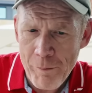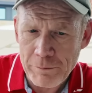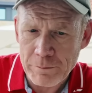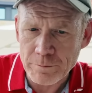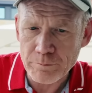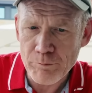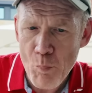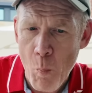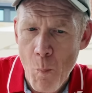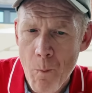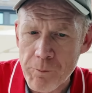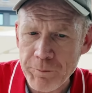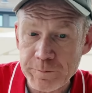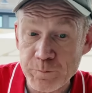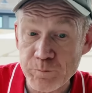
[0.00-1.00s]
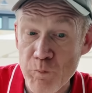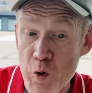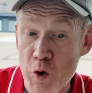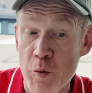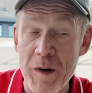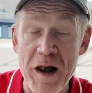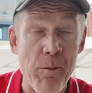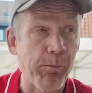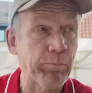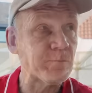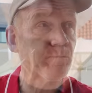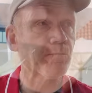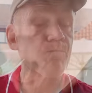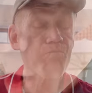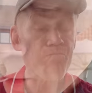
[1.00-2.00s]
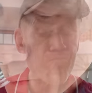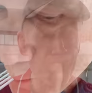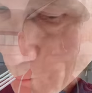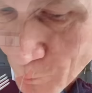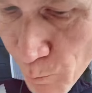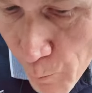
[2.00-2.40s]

And we'll finally enjoy the dish we've